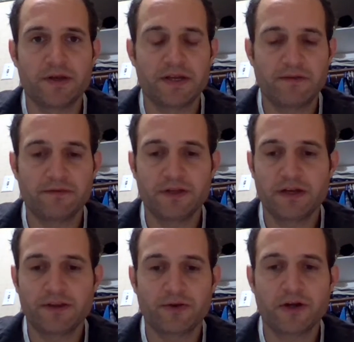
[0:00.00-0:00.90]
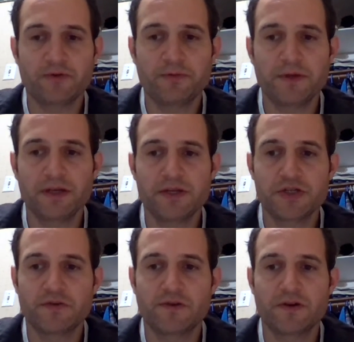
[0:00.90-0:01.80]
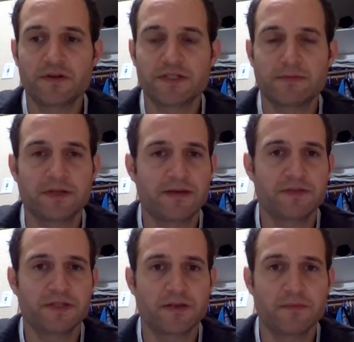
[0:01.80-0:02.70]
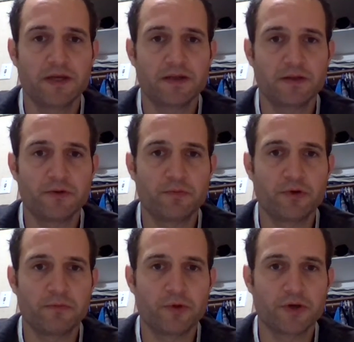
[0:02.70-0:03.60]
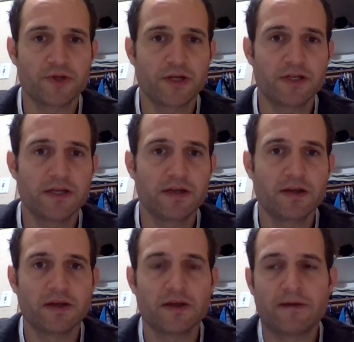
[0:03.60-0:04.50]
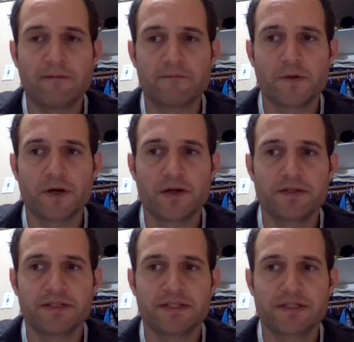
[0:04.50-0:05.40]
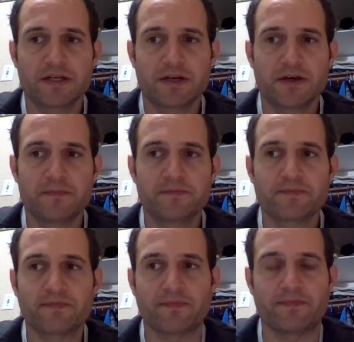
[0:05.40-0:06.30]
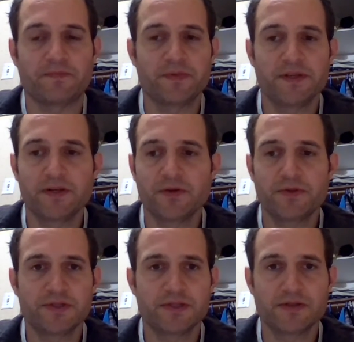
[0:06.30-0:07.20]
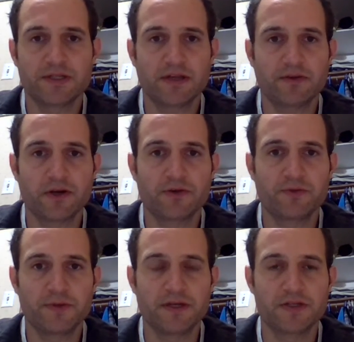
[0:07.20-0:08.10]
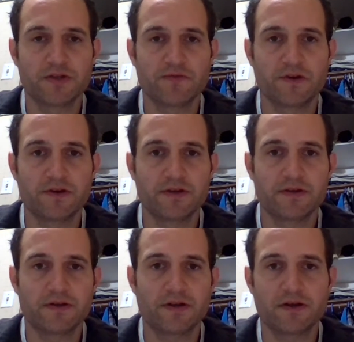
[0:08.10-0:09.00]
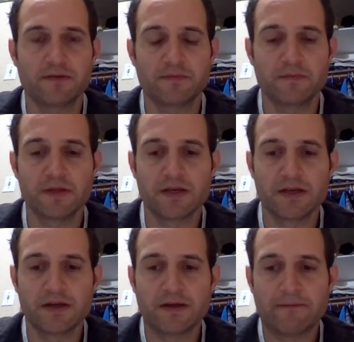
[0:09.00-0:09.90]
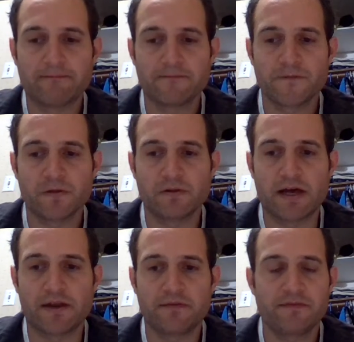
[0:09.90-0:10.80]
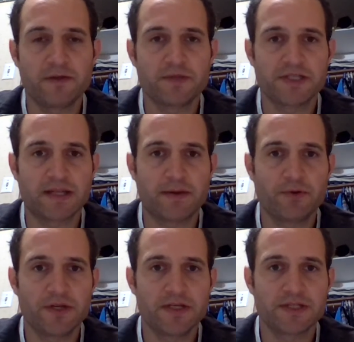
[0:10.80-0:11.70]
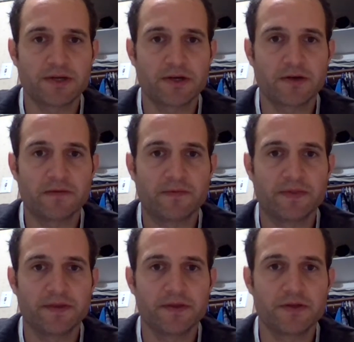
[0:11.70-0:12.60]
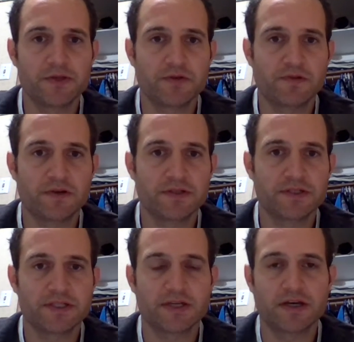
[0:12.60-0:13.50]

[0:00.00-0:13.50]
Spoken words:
Definitely nothing wrong with being an introvert. Sometimes it can make it a little bit more tricky, but it's there's nothing wrong with being introvert. A lot of famous celebrities are introverts.